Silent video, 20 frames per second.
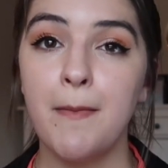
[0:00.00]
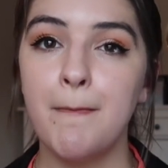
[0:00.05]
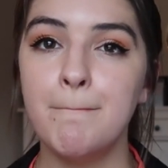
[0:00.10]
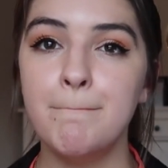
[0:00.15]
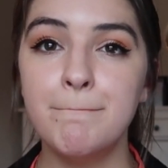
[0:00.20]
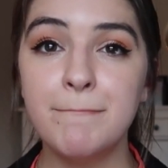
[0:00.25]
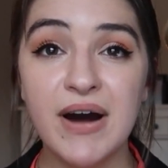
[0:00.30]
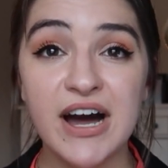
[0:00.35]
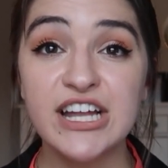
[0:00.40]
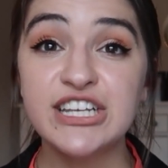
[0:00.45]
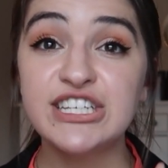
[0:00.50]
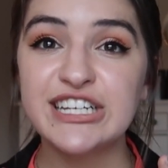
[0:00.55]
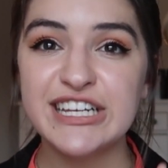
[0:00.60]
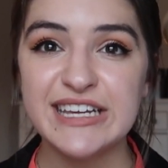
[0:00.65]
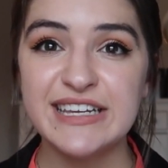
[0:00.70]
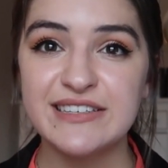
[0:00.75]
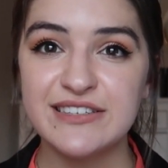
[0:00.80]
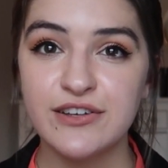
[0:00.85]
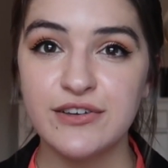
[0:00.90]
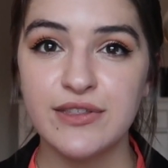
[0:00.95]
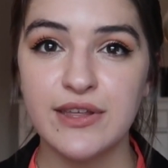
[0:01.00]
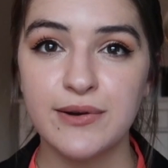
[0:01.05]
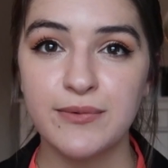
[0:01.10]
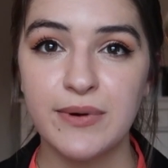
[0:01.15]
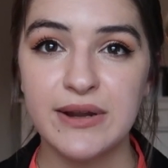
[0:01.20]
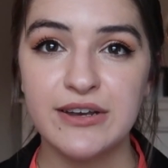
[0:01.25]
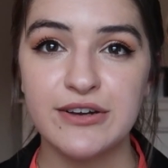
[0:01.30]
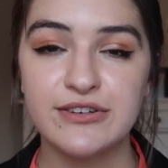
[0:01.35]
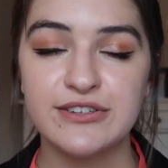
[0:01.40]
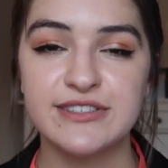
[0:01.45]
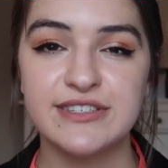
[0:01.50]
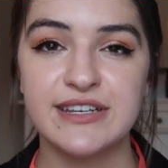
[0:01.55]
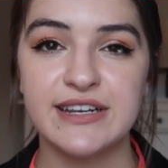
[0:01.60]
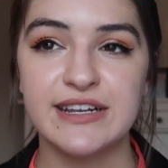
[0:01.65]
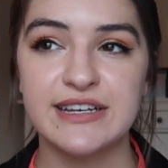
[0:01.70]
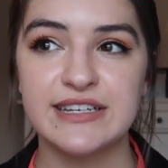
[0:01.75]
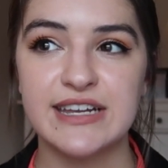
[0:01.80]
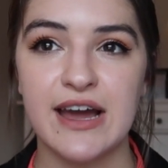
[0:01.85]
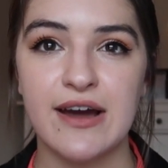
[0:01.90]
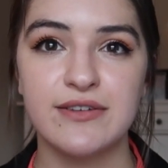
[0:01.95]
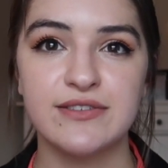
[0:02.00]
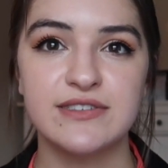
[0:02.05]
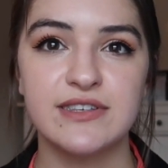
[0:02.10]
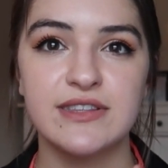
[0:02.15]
much easier than when you're sitting down.